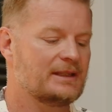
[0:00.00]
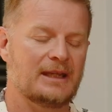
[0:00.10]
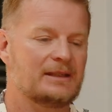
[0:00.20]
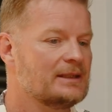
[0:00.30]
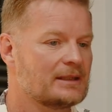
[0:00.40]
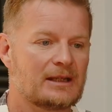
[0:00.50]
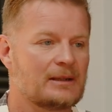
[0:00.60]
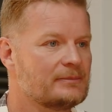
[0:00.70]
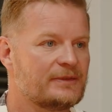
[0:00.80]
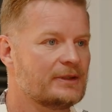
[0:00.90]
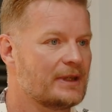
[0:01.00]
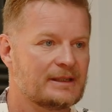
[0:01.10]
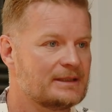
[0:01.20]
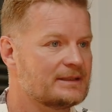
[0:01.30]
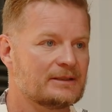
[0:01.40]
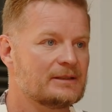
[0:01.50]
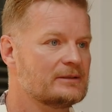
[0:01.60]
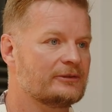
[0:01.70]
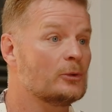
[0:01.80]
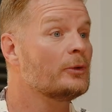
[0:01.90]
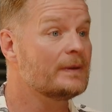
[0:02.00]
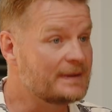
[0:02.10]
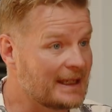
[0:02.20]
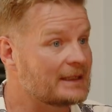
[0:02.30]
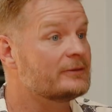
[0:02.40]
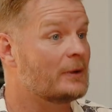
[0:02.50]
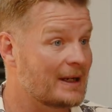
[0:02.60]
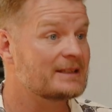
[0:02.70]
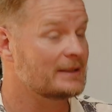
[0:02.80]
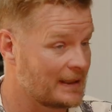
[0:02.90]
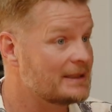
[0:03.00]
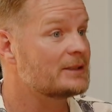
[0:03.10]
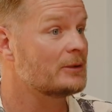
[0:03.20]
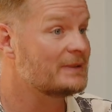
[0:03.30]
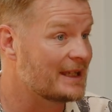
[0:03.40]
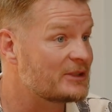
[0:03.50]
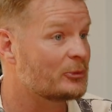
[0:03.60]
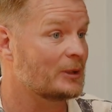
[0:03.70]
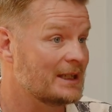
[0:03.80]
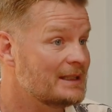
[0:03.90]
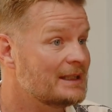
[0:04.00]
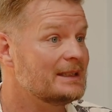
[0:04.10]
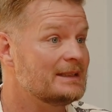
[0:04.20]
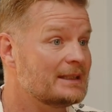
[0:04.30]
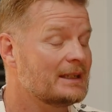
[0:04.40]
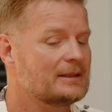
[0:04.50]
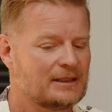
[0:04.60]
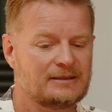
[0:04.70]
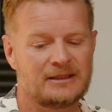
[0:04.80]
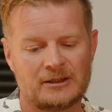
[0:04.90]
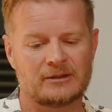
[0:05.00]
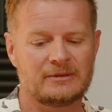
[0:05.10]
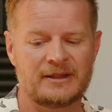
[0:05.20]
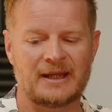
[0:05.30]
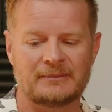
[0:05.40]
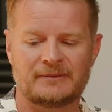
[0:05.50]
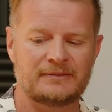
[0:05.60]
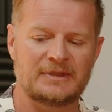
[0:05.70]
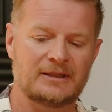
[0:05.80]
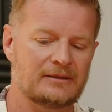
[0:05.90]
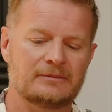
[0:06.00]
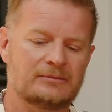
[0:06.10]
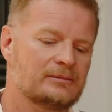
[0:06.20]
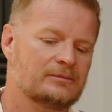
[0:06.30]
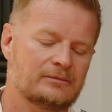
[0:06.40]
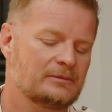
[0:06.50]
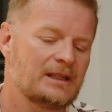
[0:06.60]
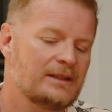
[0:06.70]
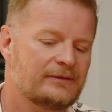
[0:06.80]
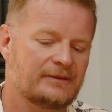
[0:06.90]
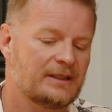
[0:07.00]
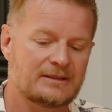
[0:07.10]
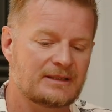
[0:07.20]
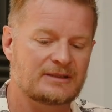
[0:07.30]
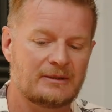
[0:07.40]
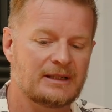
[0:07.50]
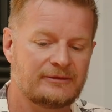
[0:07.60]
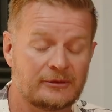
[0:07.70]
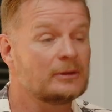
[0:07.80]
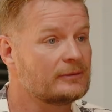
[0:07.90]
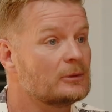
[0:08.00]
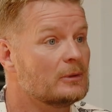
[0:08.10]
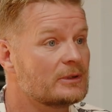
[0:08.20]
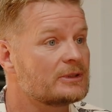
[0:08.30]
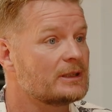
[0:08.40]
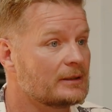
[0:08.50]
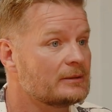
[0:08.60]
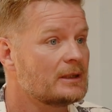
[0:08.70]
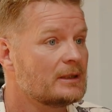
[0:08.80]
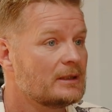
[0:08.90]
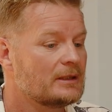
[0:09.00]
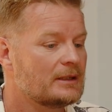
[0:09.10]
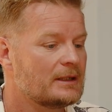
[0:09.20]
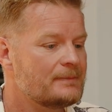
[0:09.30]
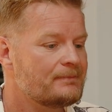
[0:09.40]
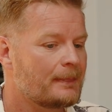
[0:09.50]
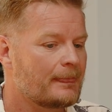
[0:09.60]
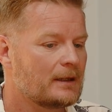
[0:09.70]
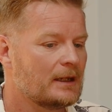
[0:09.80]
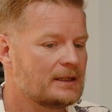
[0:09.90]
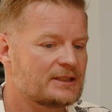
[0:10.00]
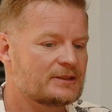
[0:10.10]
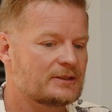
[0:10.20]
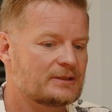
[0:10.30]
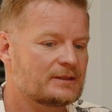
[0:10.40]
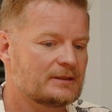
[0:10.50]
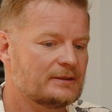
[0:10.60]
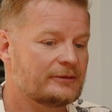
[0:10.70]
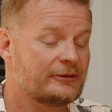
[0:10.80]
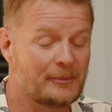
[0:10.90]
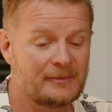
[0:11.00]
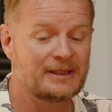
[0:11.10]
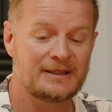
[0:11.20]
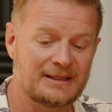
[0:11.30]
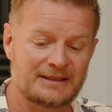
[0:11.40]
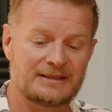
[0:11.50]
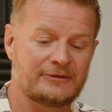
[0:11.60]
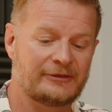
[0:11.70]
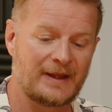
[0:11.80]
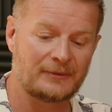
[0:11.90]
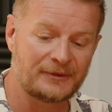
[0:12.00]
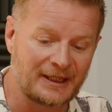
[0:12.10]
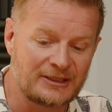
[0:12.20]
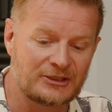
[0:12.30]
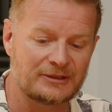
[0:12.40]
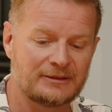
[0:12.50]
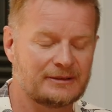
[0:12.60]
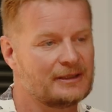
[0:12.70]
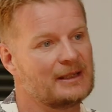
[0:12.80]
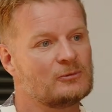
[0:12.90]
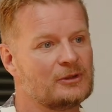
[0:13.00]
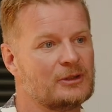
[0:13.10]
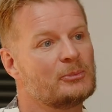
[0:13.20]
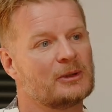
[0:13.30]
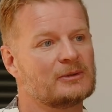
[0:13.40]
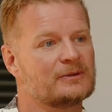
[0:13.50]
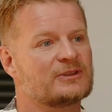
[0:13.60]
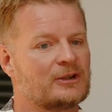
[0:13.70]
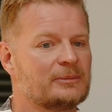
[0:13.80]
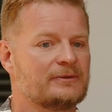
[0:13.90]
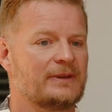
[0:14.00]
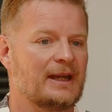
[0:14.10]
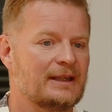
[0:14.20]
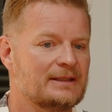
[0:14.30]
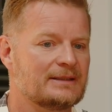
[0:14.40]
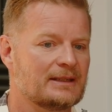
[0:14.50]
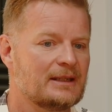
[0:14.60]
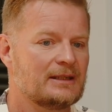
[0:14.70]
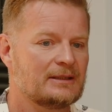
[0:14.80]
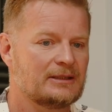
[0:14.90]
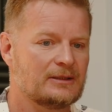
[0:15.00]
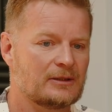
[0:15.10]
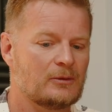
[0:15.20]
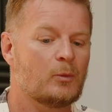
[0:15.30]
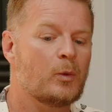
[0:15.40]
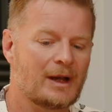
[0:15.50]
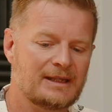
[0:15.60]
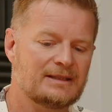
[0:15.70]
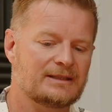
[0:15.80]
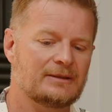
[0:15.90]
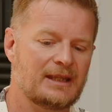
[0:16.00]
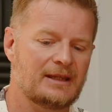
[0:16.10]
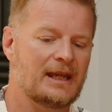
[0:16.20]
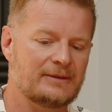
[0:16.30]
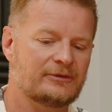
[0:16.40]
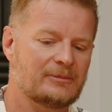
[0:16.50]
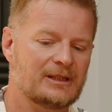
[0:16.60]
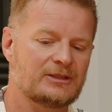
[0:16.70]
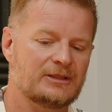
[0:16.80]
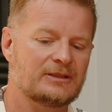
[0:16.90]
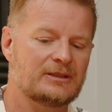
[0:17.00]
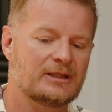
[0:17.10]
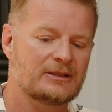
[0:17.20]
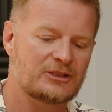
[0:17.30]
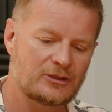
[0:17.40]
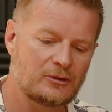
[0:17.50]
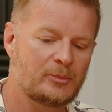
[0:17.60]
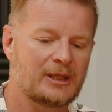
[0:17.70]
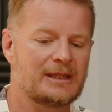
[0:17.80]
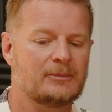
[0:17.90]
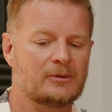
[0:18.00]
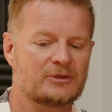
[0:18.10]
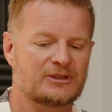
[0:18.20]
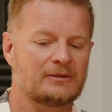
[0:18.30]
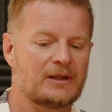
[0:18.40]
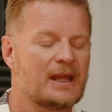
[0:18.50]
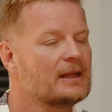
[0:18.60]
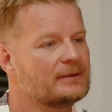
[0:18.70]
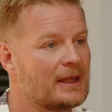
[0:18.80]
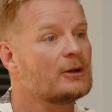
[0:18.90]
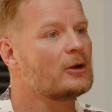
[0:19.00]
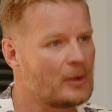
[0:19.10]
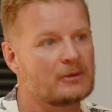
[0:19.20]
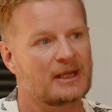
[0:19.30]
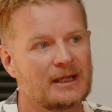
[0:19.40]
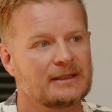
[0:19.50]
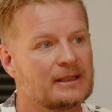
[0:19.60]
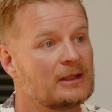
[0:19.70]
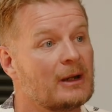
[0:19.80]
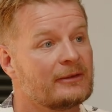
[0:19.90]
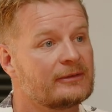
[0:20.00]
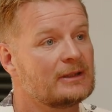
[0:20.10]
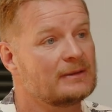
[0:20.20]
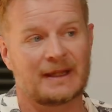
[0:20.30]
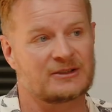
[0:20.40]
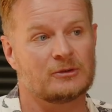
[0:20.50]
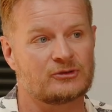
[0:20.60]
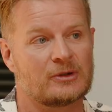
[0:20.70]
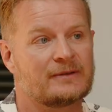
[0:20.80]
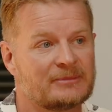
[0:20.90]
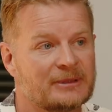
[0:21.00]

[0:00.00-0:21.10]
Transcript: get the income that they deserve, or the debt advice that they so desperately need. And, you know, and that, you know, we live in a society full of laws, you know, and it's just, for me, this is the foundation. And then what you build on top of that is, you know, ways to get that information to people so that they are okay in life. That's what drives